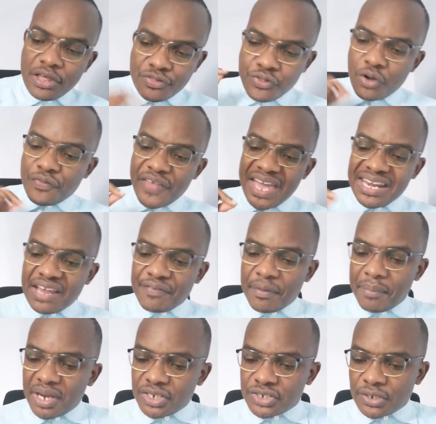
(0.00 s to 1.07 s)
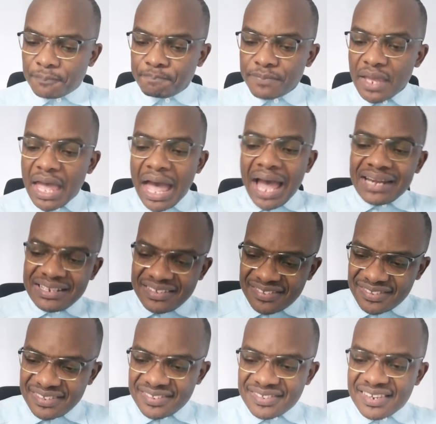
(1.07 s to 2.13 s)
though they are never mentioned. And his
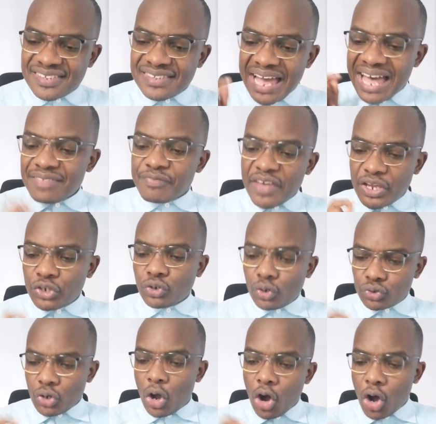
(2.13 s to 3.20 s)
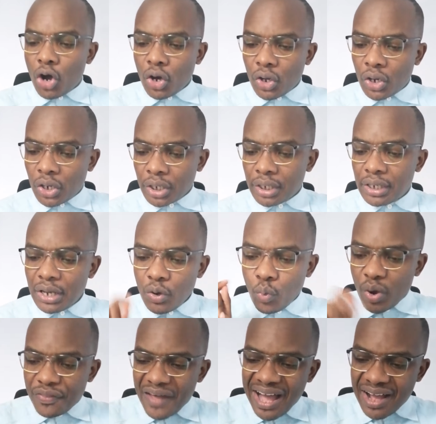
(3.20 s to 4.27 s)
sisters, are they not all
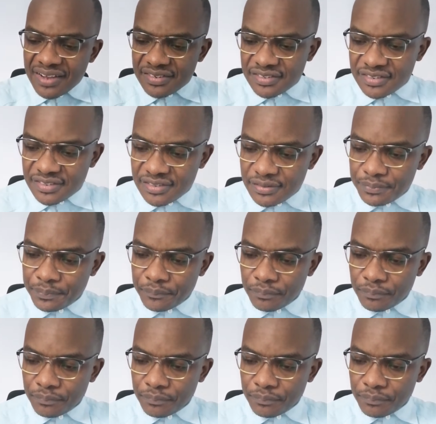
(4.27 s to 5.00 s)
with us?